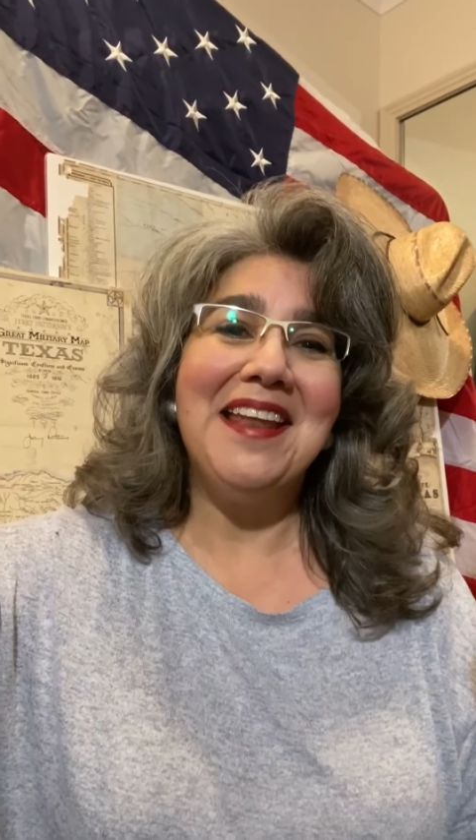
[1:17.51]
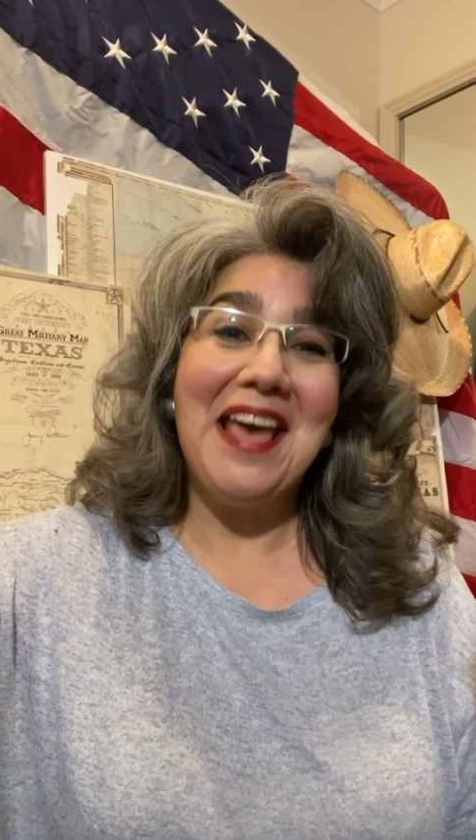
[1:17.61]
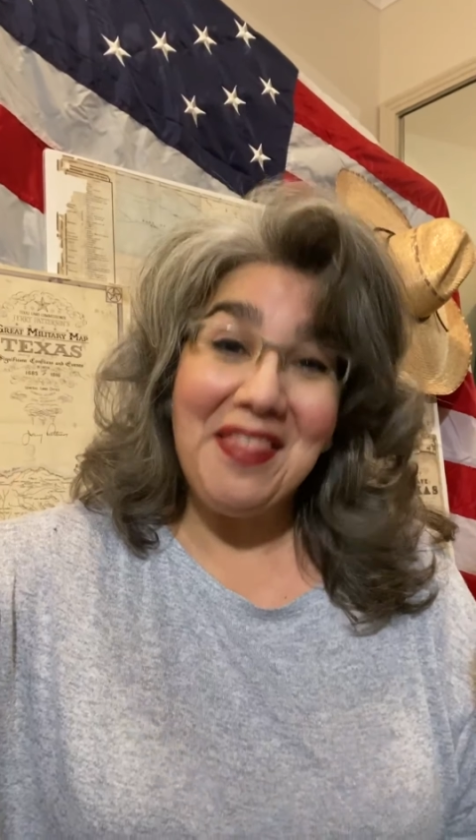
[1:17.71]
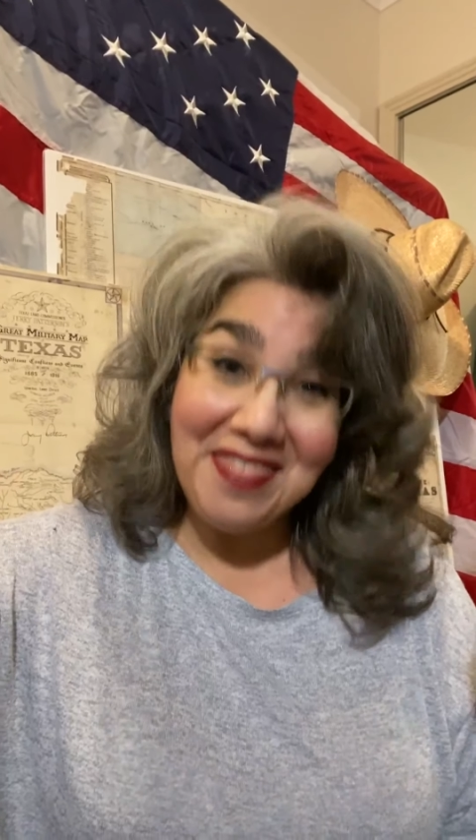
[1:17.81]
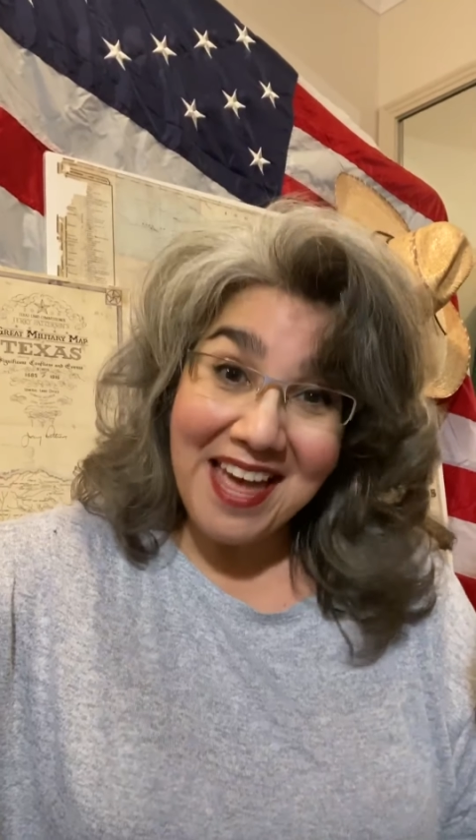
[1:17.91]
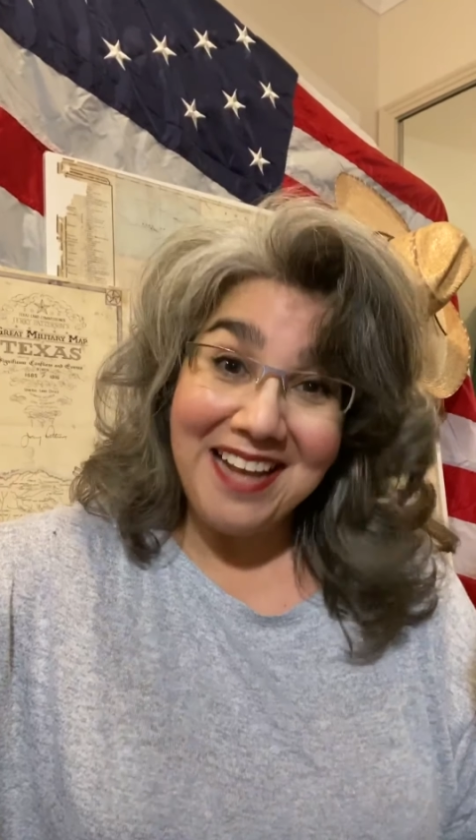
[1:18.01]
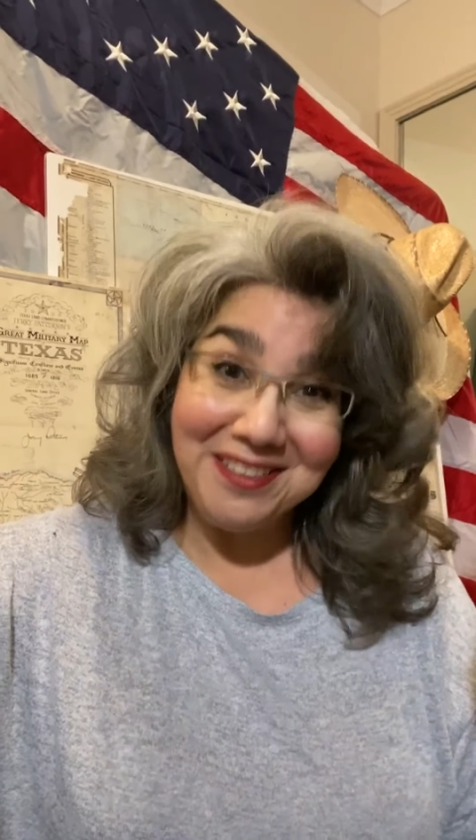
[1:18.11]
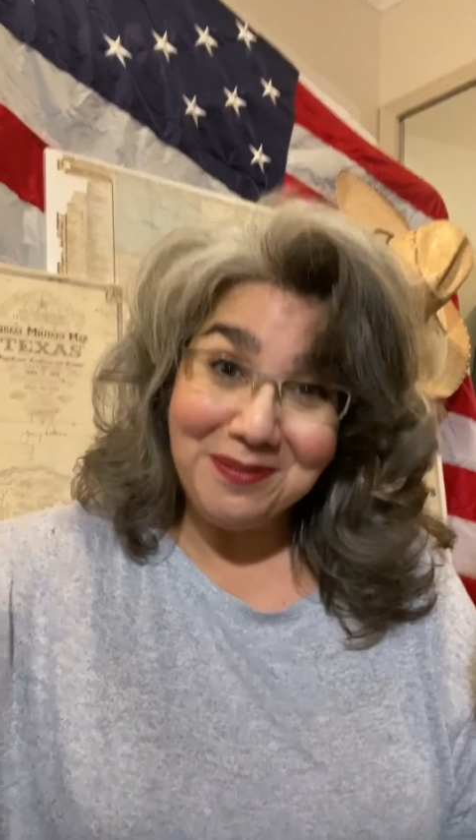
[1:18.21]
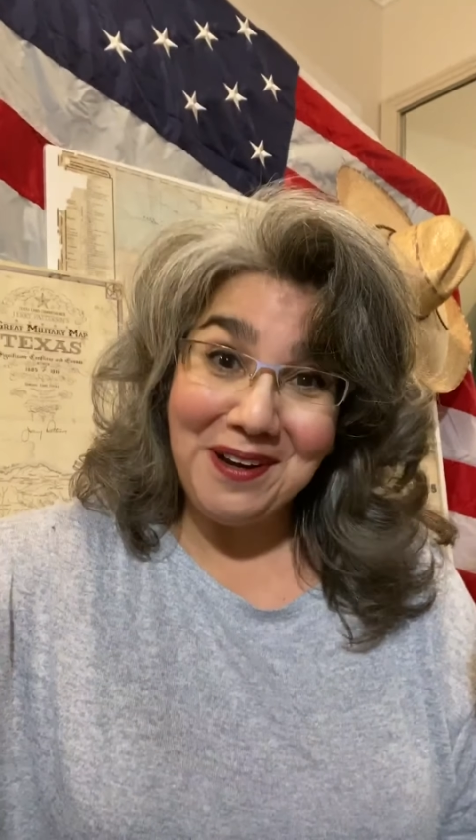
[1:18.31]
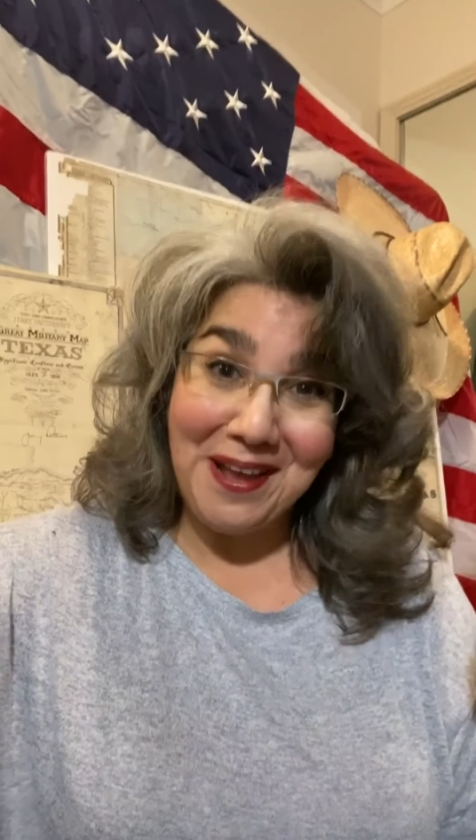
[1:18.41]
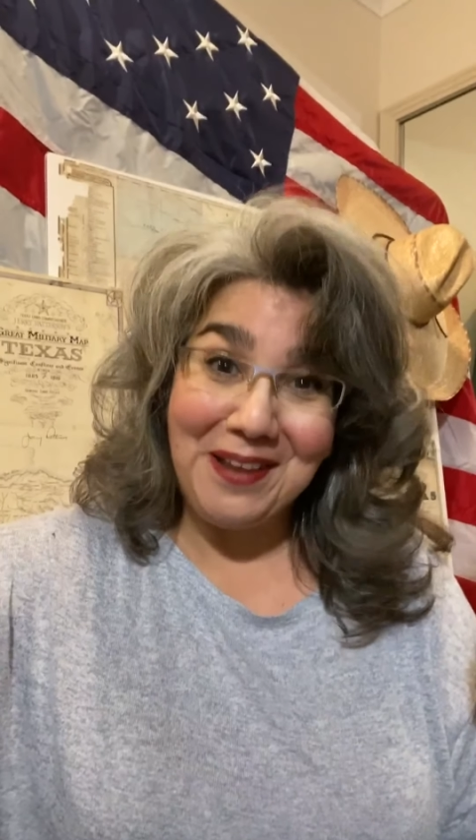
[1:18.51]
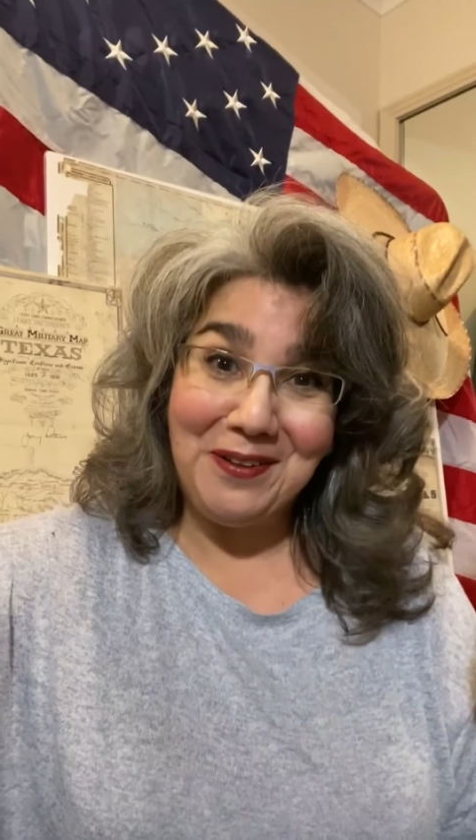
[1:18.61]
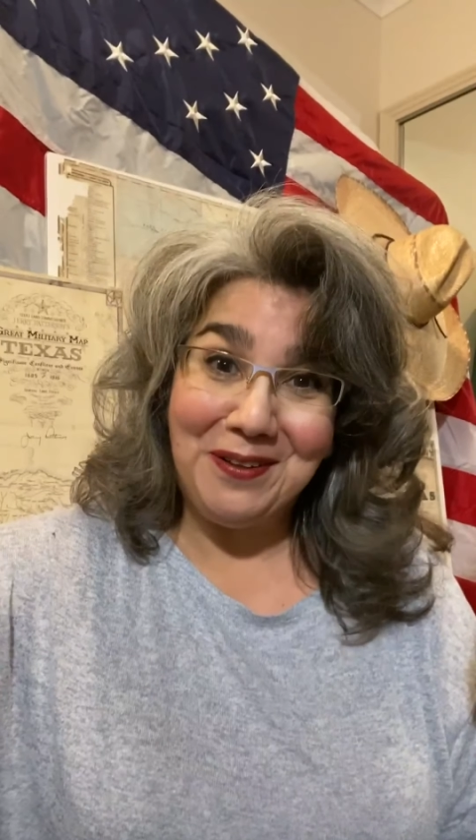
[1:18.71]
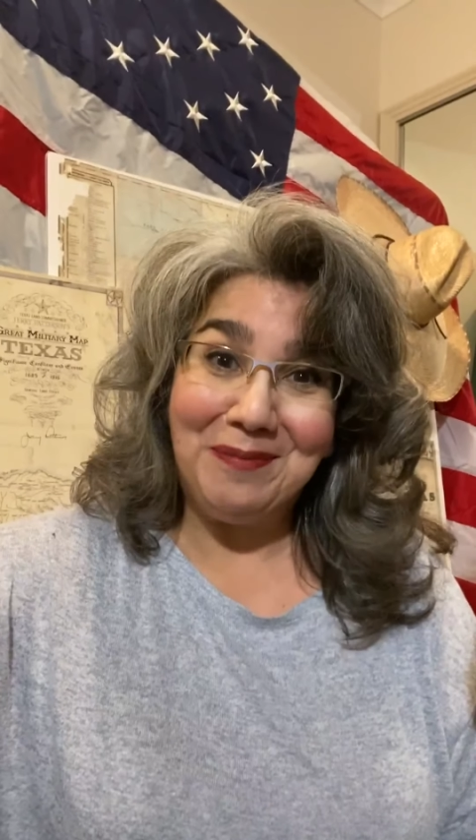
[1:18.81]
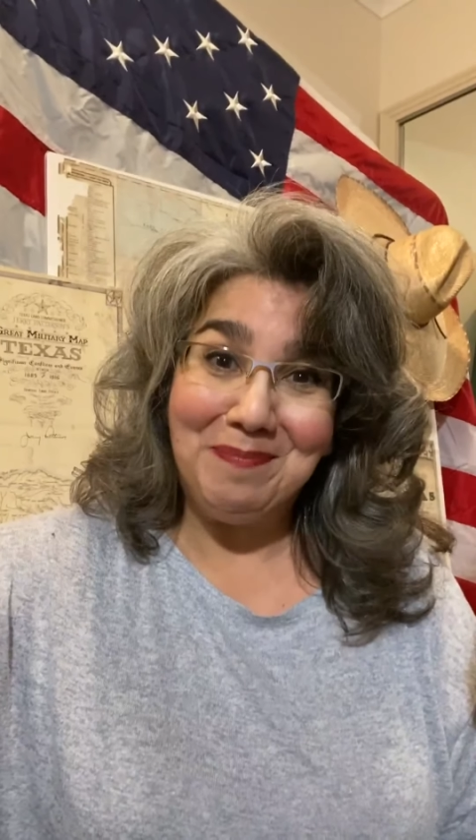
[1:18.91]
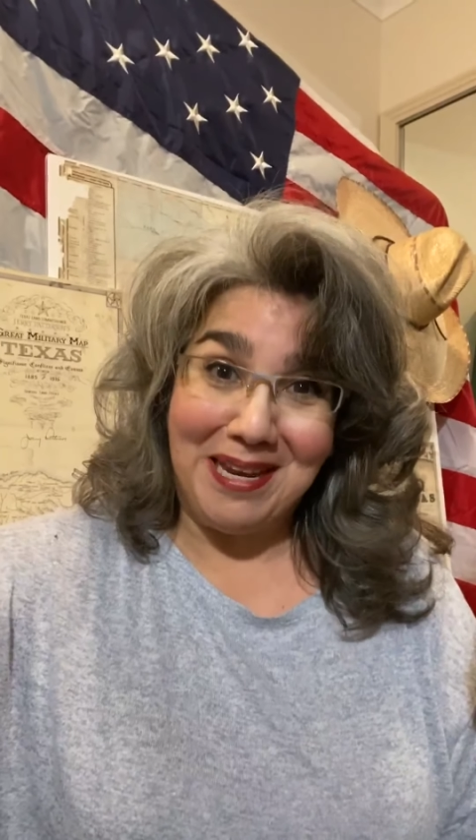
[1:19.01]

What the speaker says: Now that's what I call